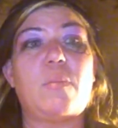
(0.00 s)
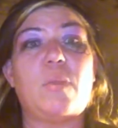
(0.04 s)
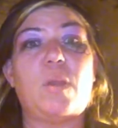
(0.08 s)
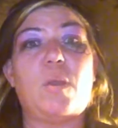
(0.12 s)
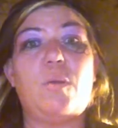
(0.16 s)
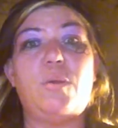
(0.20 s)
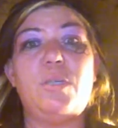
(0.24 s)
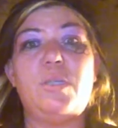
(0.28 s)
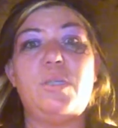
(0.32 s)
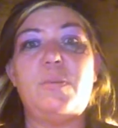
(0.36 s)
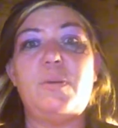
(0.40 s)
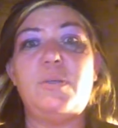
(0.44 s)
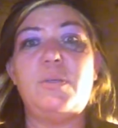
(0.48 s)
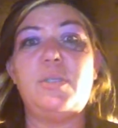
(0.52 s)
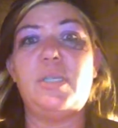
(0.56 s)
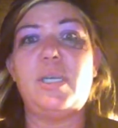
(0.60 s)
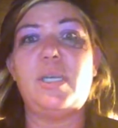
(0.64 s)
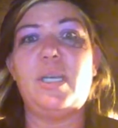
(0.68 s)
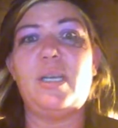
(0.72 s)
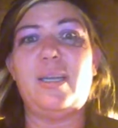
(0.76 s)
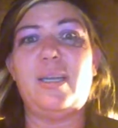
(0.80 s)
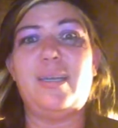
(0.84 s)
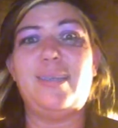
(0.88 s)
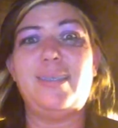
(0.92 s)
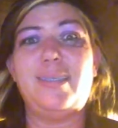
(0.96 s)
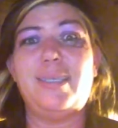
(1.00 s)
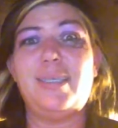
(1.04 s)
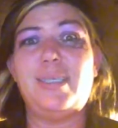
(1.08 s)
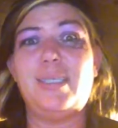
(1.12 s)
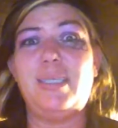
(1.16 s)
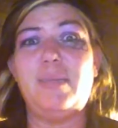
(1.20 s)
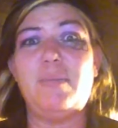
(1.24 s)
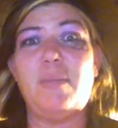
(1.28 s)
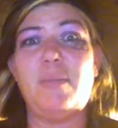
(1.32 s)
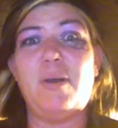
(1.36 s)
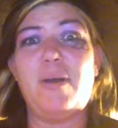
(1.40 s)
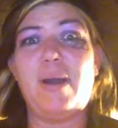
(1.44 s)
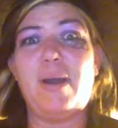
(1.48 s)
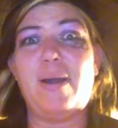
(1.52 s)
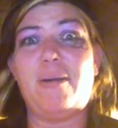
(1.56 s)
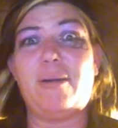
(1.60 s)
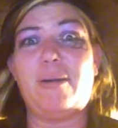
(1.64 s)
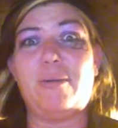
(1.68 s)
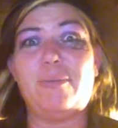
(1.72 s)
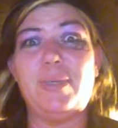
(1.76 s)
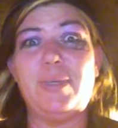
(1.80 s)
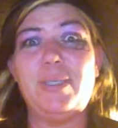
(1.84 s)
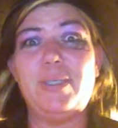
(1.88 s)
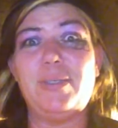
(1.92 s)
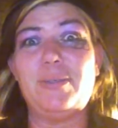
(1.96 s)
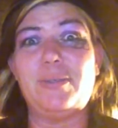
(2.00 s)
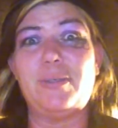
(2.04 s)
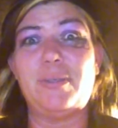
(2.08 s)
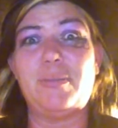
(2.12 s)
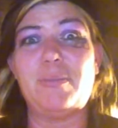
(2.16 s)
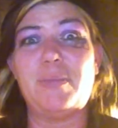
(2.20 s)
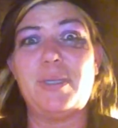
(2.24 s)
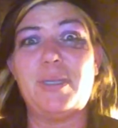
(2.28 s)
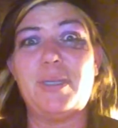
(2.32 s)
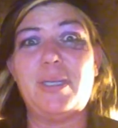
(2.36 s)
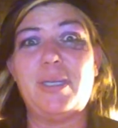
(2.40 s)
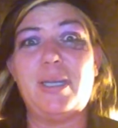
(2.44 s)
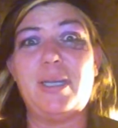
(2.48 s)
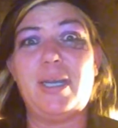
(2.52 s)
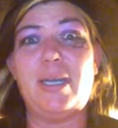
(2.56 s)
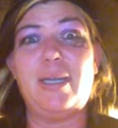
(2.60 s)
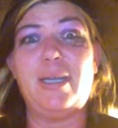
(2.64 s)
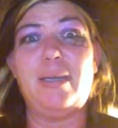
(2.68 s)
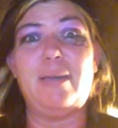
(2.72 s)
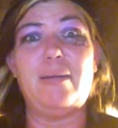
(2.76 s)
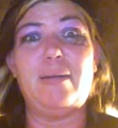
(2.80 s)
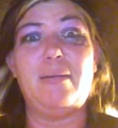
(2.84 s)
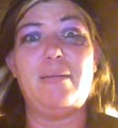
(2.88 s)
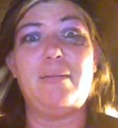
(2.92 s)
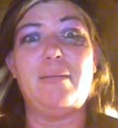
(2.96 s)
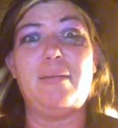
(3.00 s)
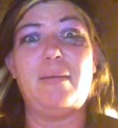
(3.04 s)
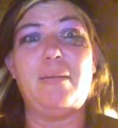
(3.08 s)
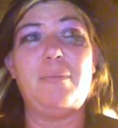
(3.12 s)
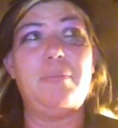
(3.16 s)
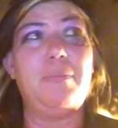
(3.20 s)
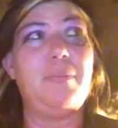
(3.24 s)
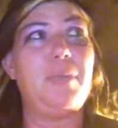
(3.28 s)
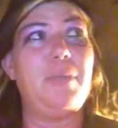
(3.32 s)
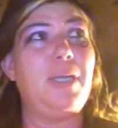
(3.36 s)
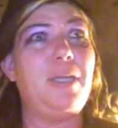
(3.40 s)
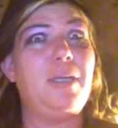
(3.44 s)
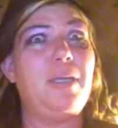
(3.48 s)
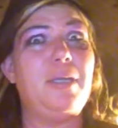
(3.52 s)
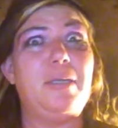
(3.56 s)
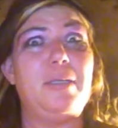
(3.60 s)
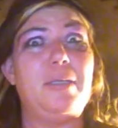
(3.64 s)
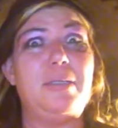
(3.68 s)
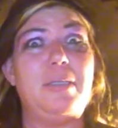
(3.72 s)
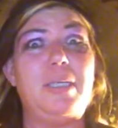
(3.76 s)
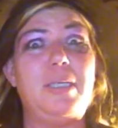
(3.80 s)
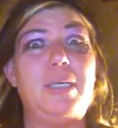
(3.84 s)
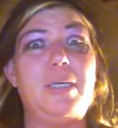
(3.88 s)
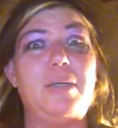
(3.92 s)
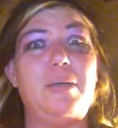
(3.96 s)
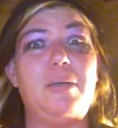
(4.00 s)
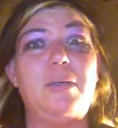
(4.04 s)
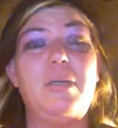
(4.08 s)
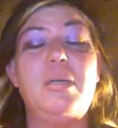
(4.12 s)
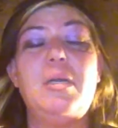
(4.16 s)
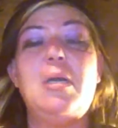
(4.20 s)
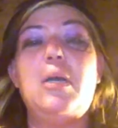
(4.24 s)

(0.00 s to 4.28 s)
We're supposed to get like 60-mile-an-hour winds or something tonight, and I'm thinking it's here.